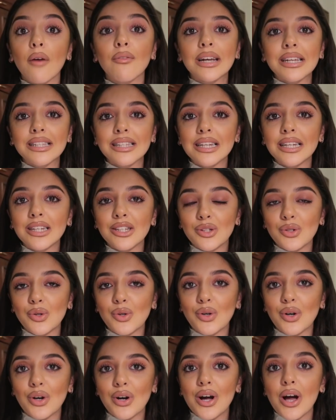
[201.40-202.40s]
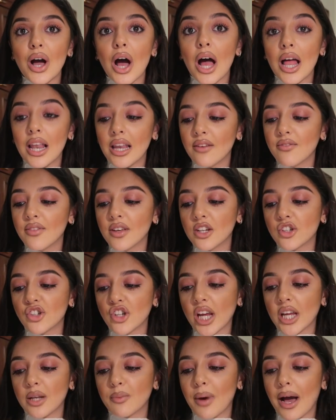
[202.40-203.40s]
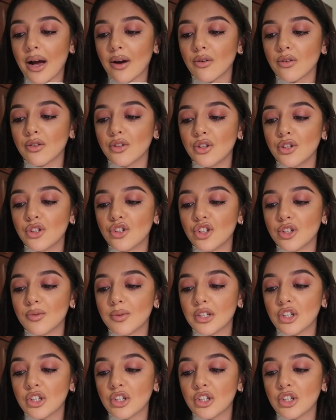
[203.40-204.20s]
I recently saw Olivia Jade back on YouTube,